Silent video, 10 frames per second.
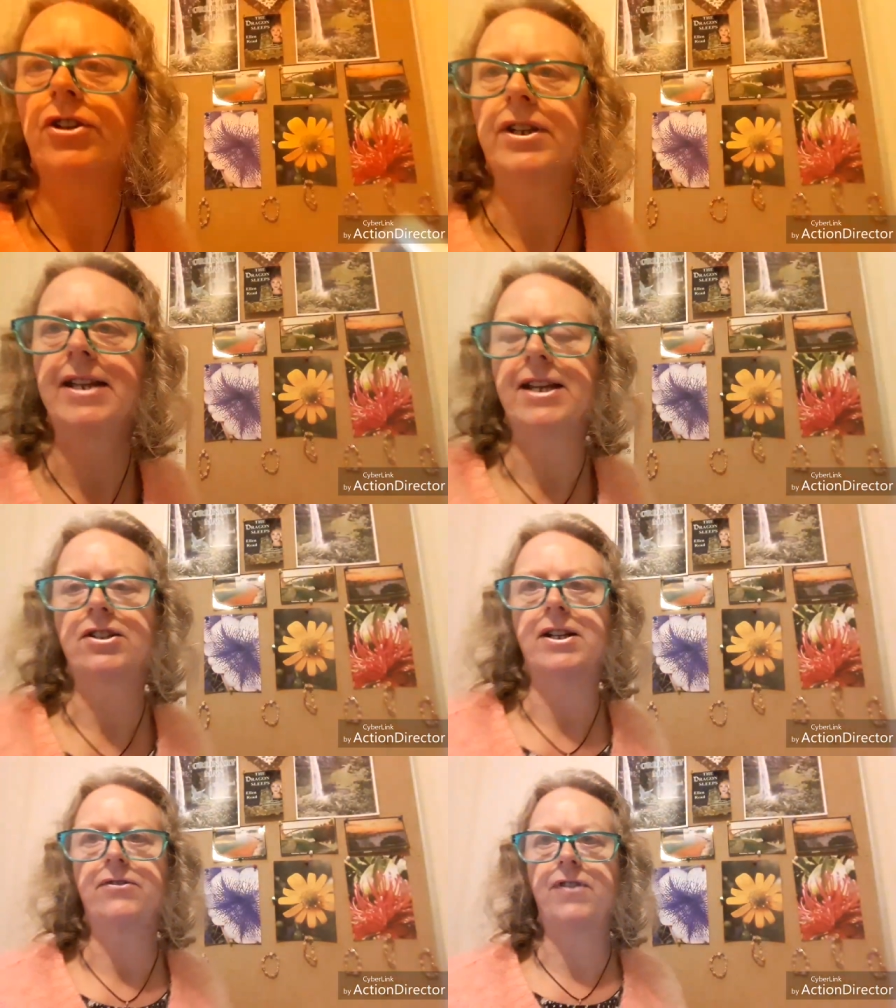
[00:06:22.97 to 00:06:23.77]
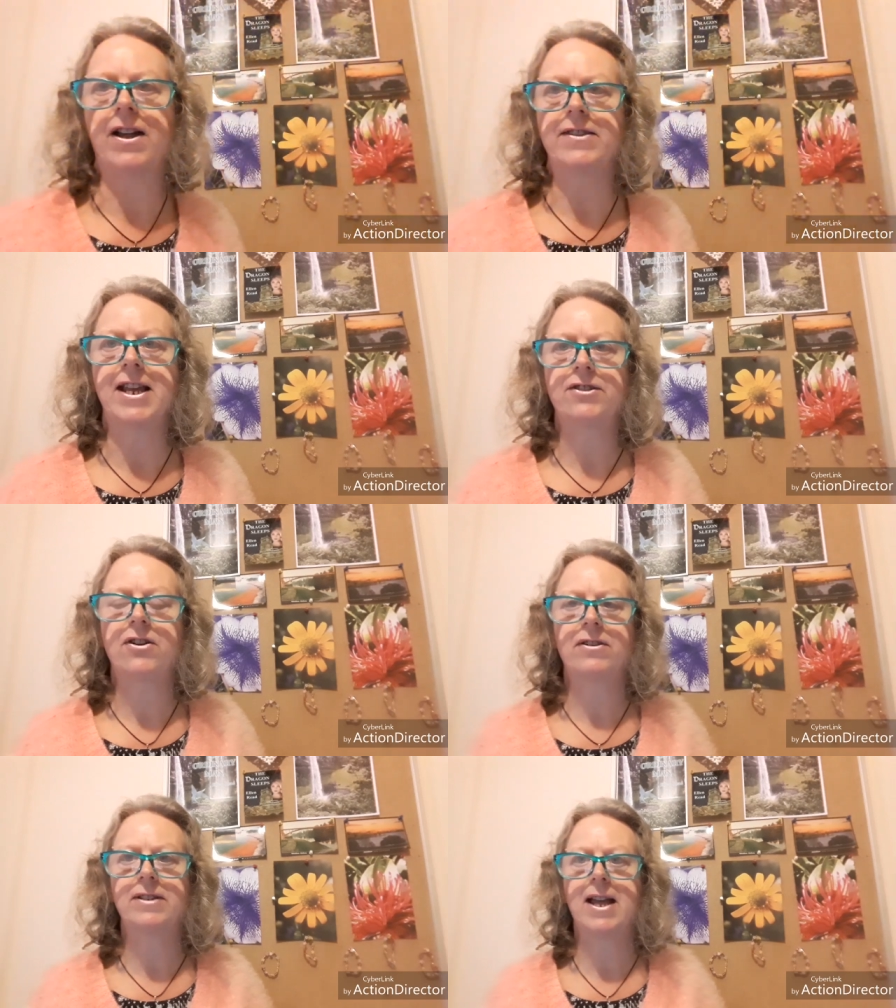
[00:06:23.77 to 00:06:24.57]
you can actually find that
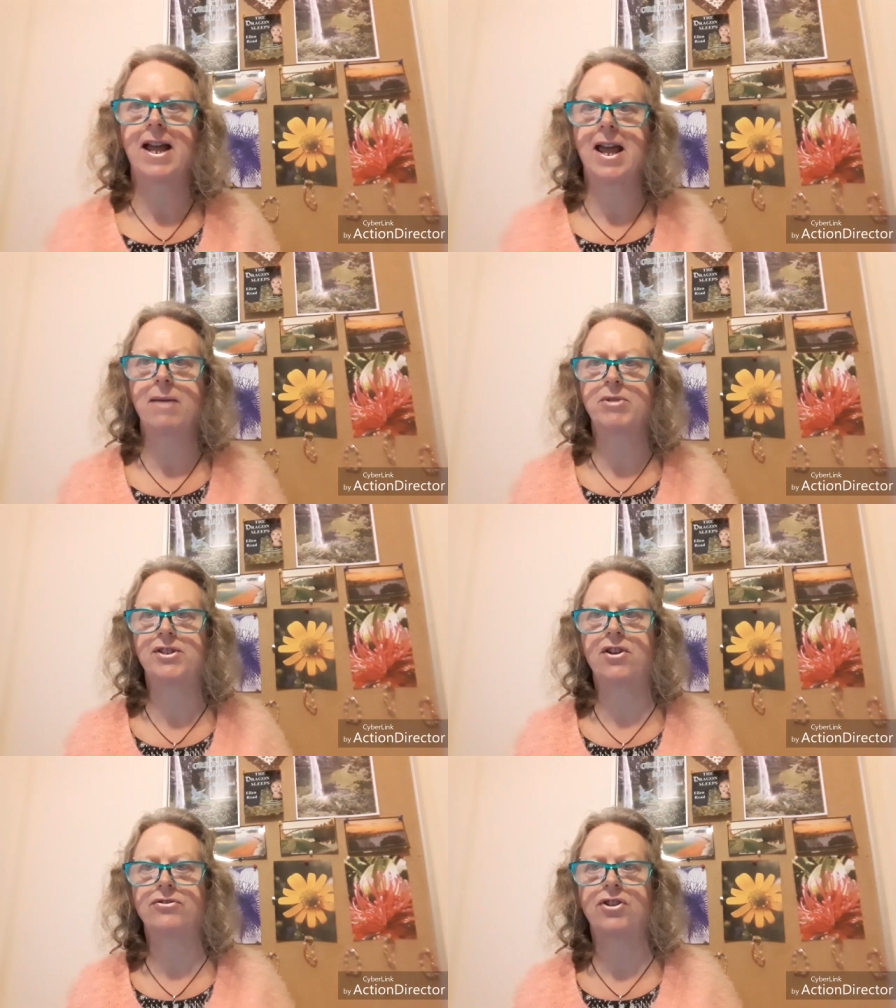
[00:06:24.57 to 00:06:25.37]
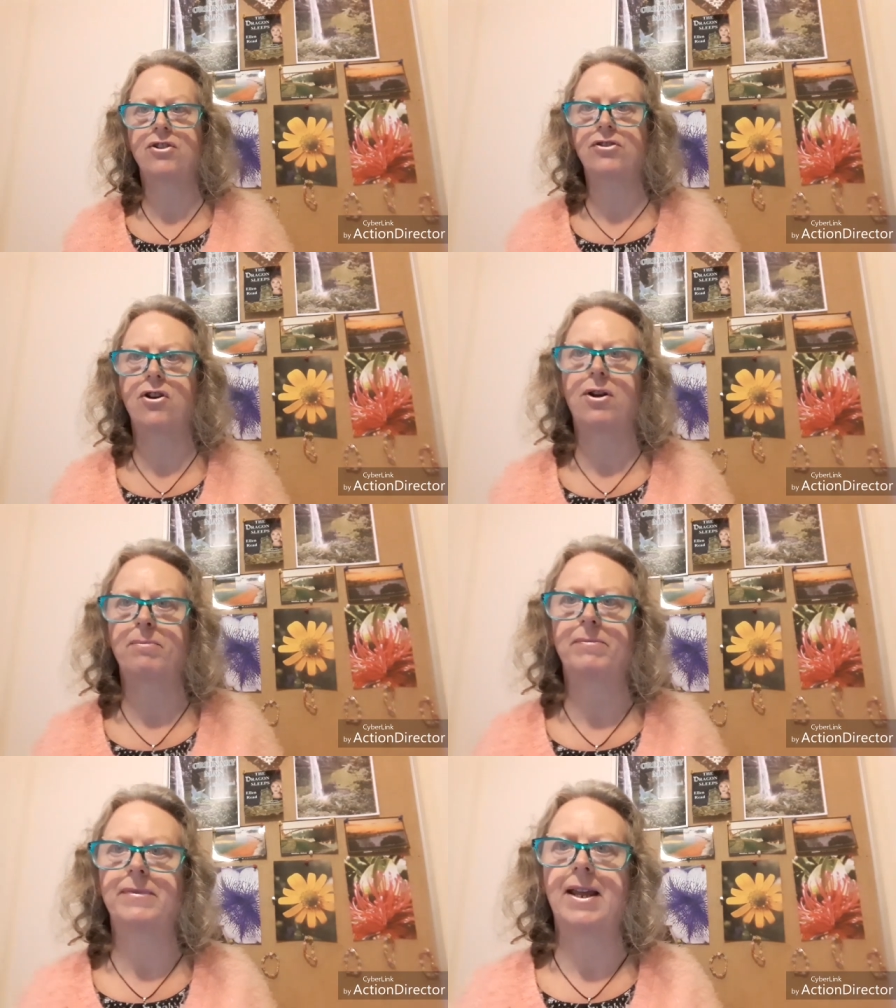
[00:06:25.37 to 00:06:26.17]
on uh,
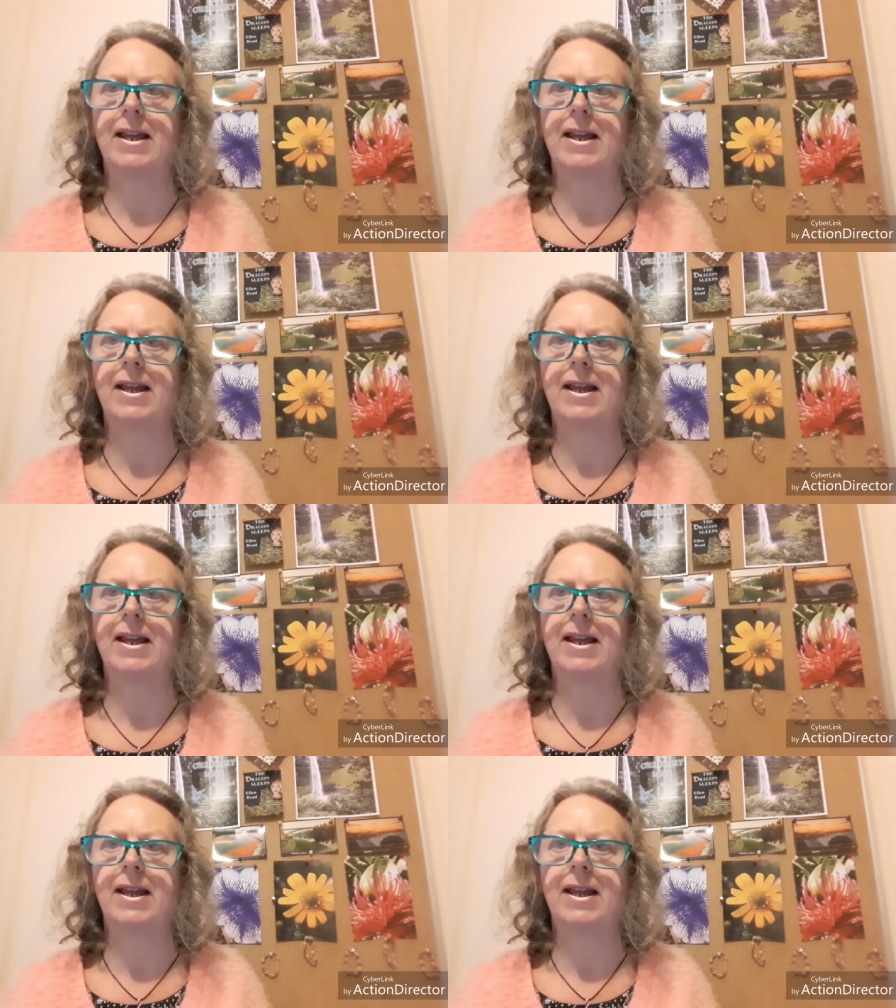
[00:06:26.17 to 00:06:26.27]
Amazon.com.